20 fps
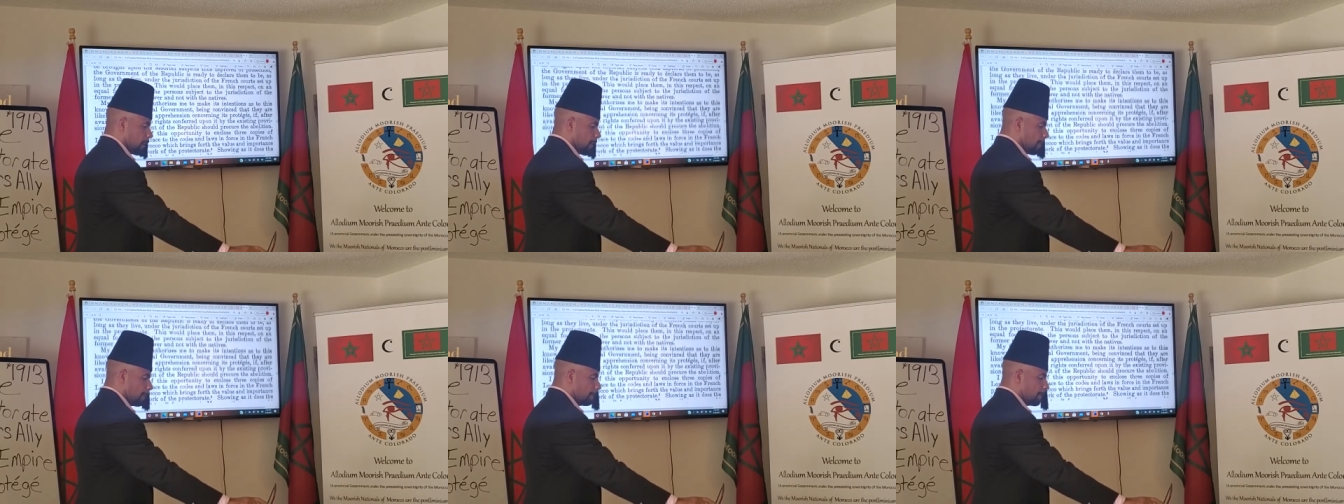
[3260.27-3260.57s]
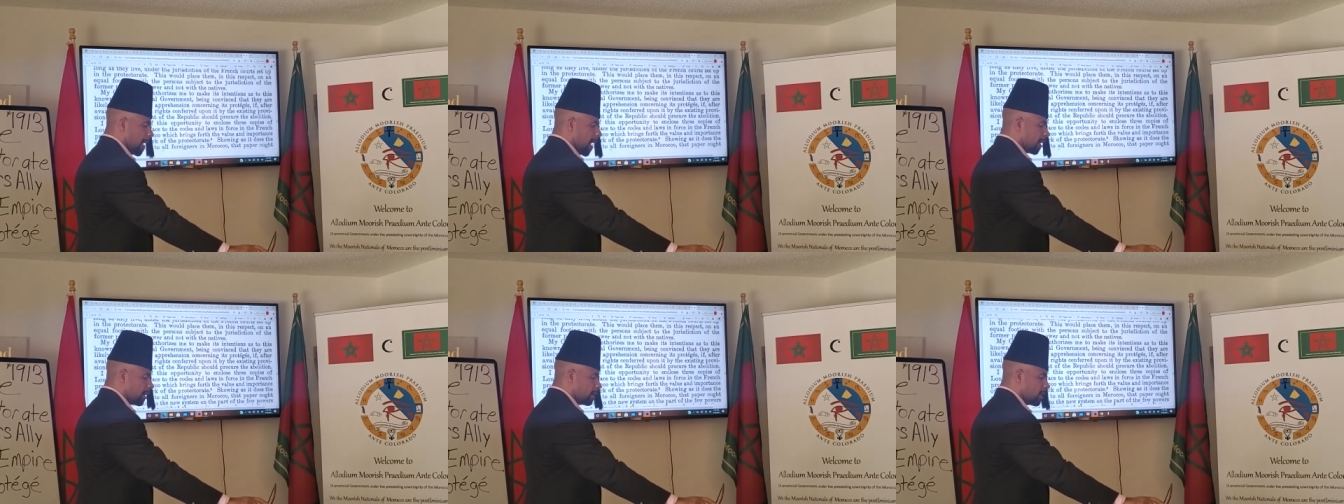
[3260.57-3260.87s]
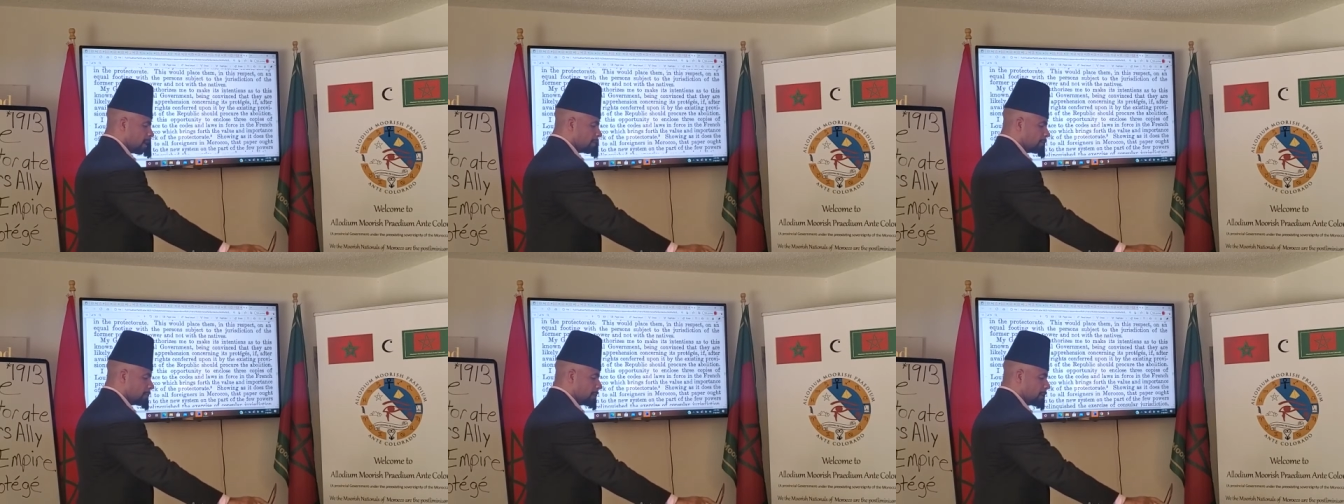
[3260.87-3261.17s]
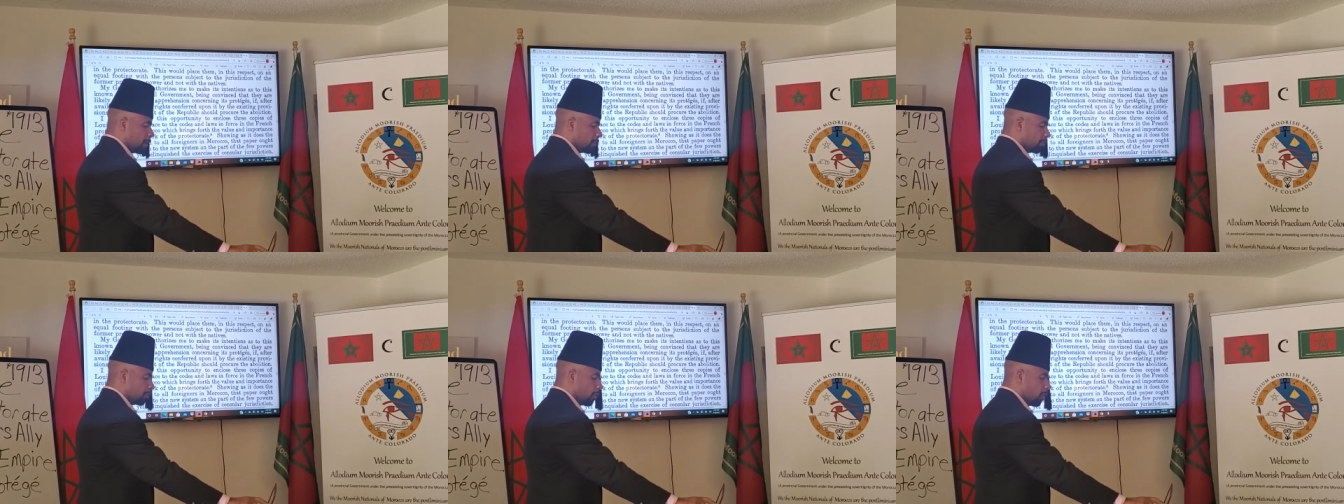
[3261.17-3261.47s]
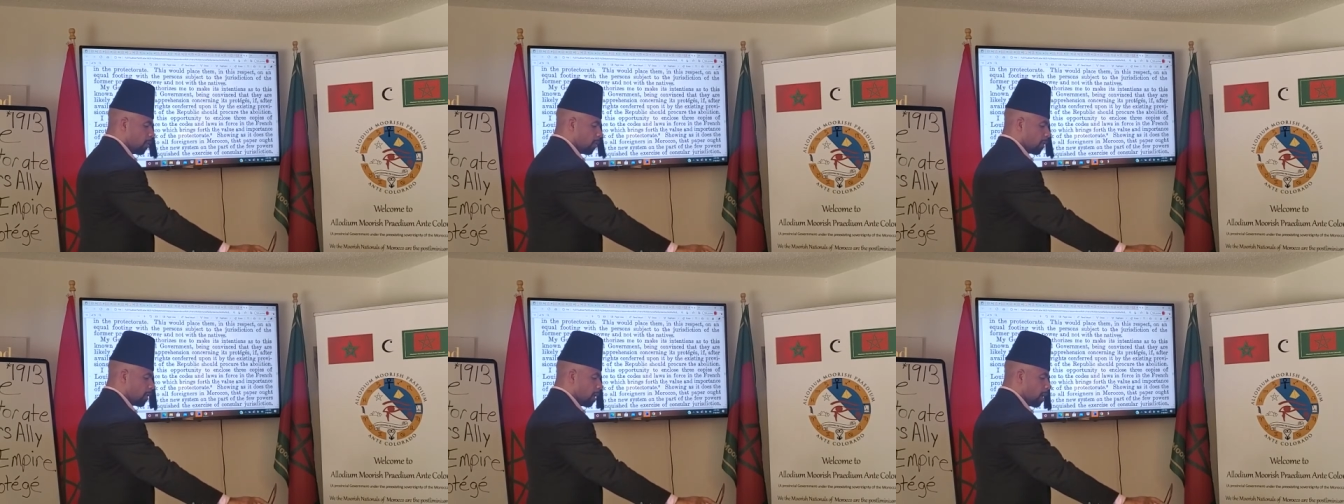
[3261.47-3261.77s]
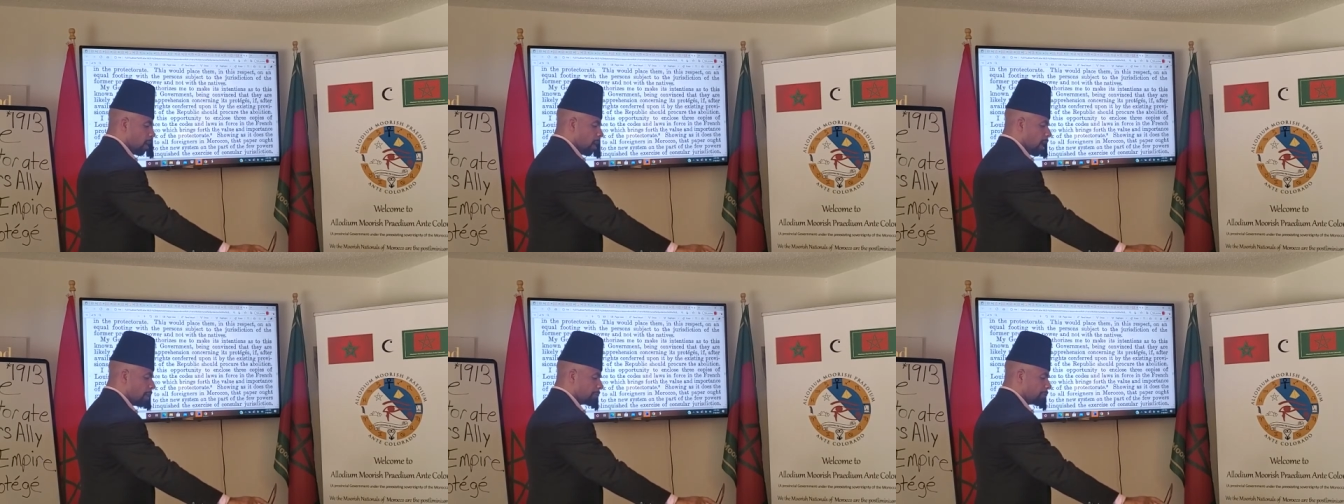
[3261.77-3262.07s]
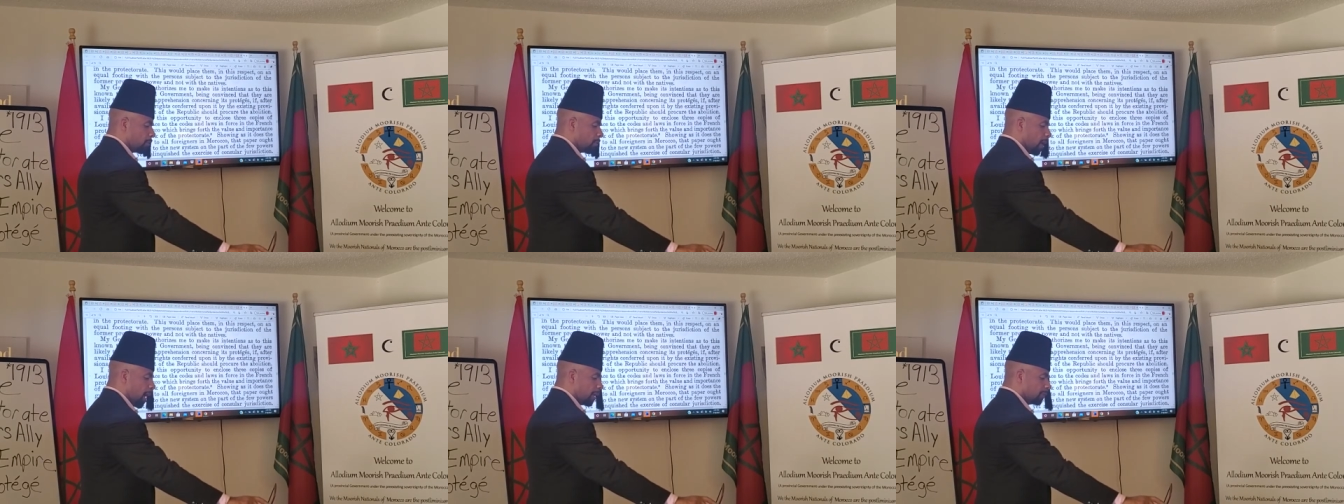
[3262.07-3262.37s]
My government
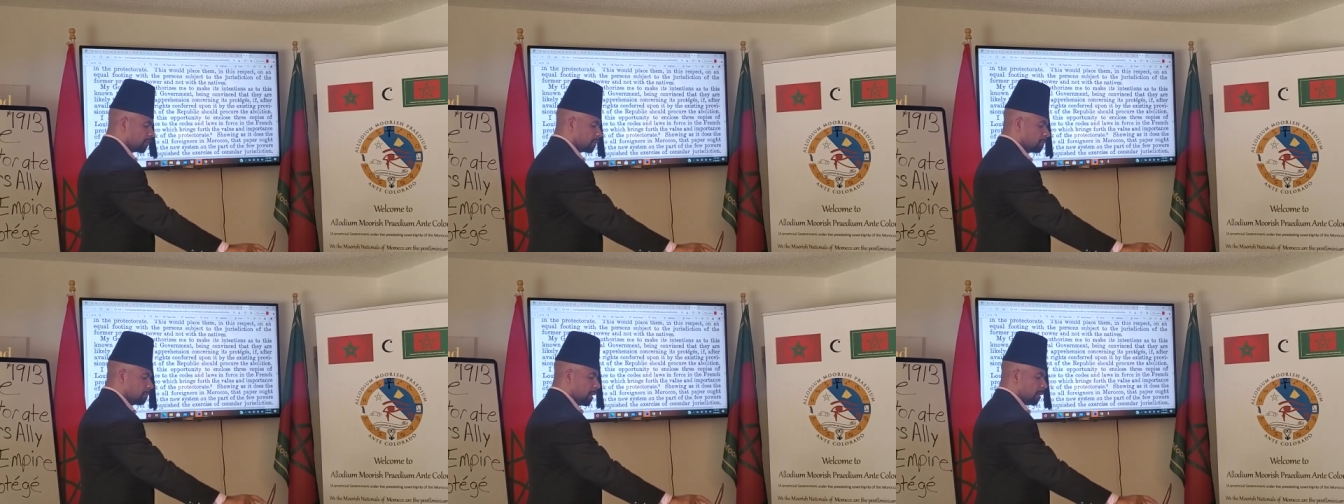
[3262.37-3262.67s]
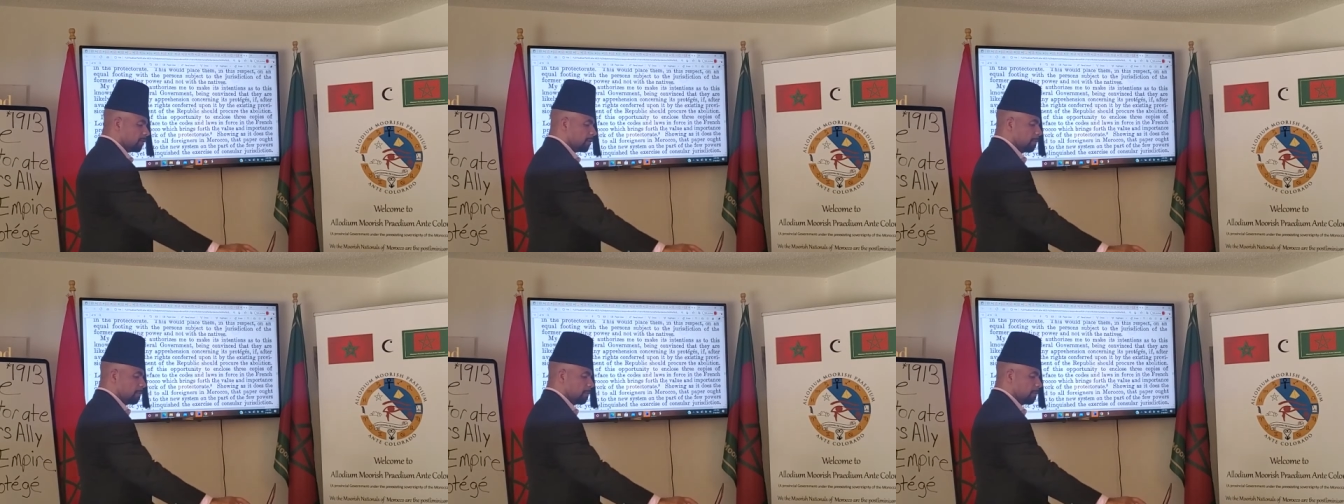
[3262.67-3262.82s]
authorizes me